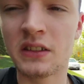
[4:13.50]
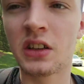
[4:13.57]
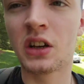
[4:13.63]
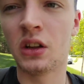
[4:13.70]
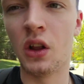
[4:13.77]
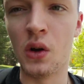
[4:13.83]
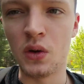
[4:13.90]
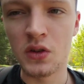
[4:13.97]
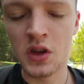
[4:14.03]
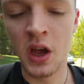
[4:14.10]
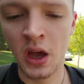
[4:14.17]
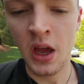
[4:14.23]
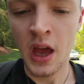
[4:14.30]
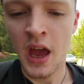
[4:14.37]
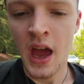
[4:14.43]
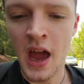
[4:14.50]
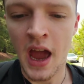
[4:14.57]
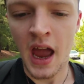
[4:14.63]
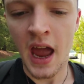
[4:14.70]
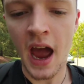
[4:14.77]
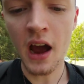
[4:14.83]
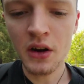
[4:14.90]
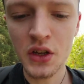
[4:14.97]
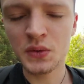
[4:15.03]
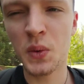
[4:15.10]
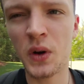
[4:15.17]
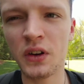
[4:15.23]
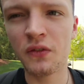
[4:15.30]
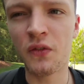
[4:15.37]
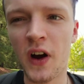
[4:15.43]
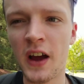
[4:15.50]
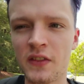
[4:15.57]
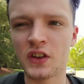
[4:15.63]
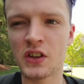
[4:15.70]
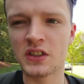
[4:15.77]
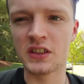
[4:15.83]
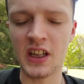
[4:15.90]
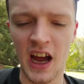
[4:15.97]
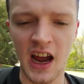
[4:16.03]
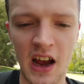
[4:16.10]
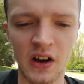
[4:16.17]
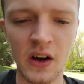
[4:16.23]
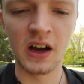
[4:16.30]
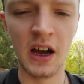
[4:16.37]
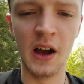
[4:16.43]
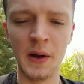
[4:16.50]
it to clothes. How does one find their style?